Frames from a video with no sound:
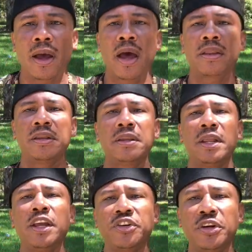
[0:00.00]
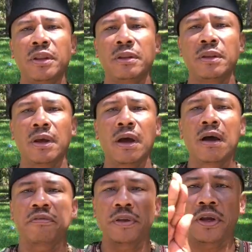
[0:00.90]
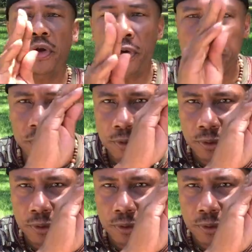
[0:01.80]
and the nation of the earth.